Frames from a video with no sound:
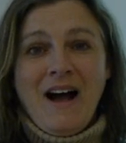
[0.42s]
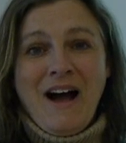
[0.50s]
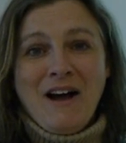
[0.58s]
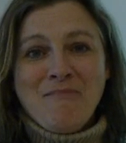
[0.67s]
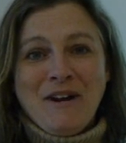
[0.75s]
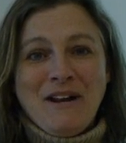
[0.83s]

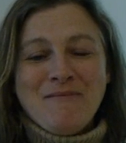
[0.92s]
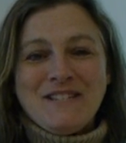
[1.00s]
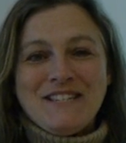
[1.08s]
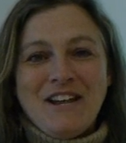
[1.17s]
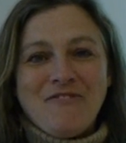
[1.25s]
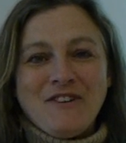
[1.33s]
Hi, my name
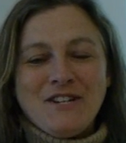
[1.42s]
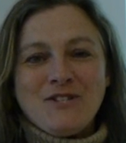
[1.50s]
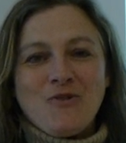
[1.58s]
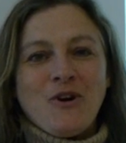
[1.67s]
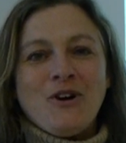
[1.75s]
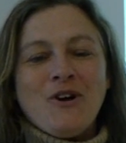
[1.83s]
is Stephanie
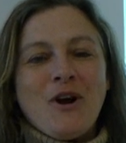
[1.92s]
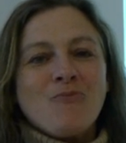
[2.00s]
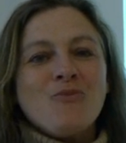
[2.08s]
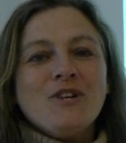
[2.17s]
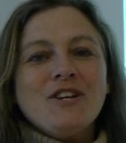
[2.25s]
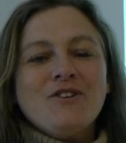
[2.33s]
Sawyer, and
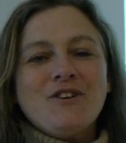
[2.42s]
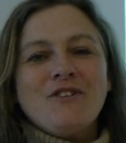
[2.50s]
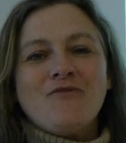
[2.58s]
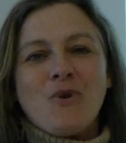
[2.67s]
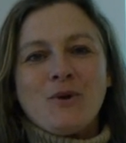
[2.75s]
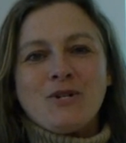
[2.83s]
I'm really
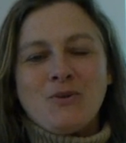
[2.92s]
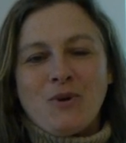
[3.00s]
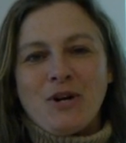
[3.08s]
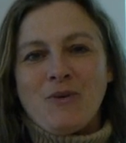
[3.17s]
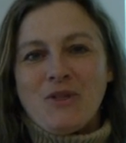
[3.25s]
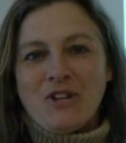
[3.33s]
looking forward to
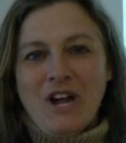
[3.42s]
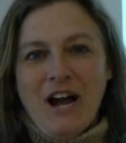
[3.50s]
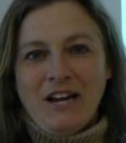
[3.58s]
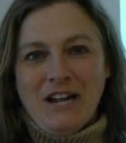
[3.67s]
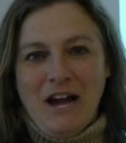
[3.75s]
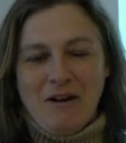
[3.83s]
working with the
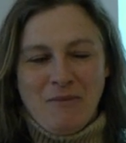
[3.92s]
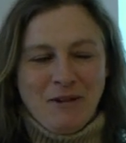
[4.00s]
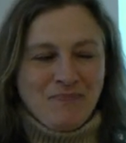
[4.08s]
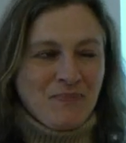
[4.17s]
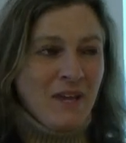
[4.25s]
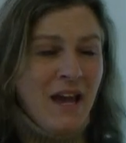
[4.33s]
Khan
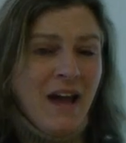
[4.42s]
Academy.